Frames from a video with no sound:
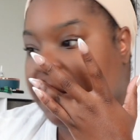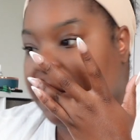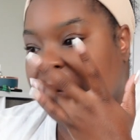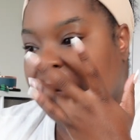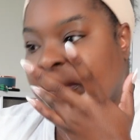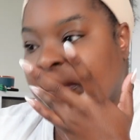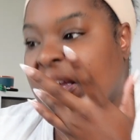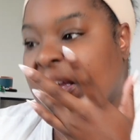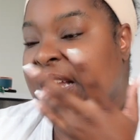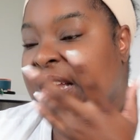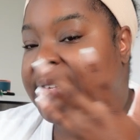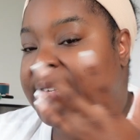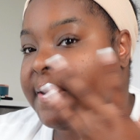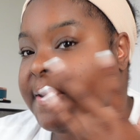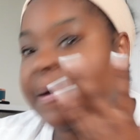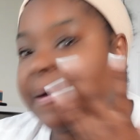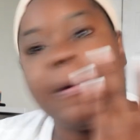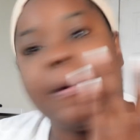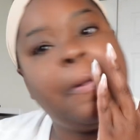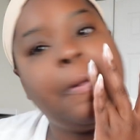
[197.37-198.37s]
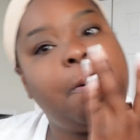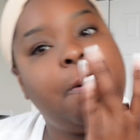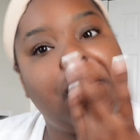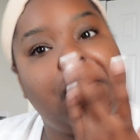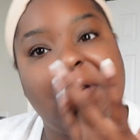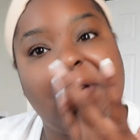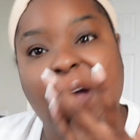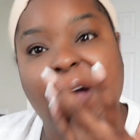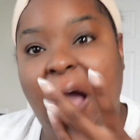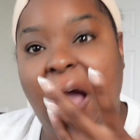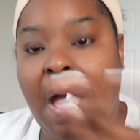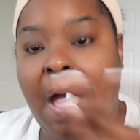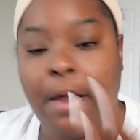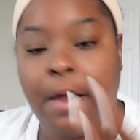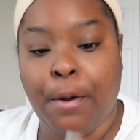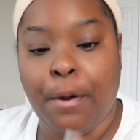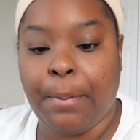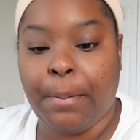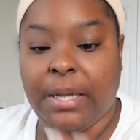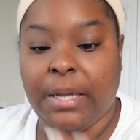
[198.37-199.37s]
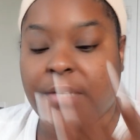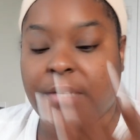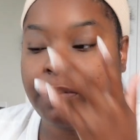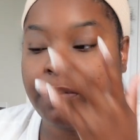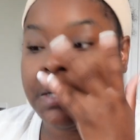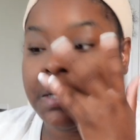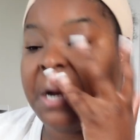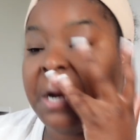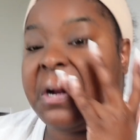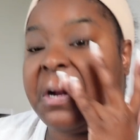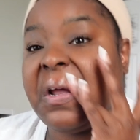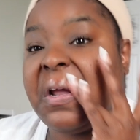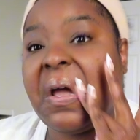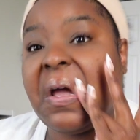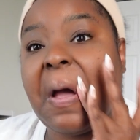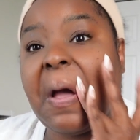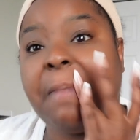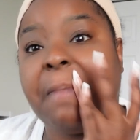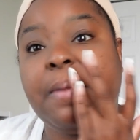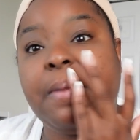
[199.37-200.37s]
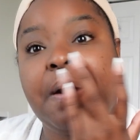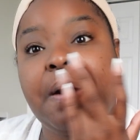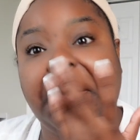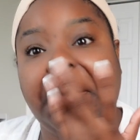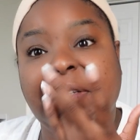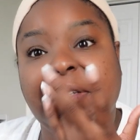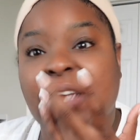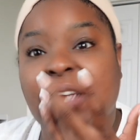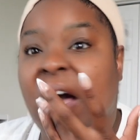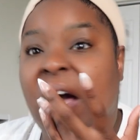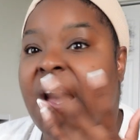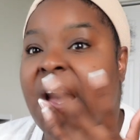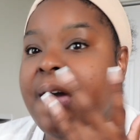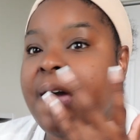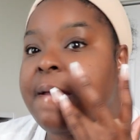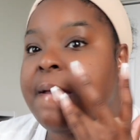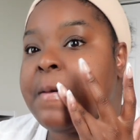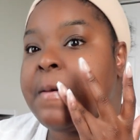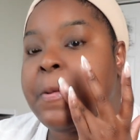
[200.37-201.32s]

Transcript: because I had no plans for Saturday. I've been outside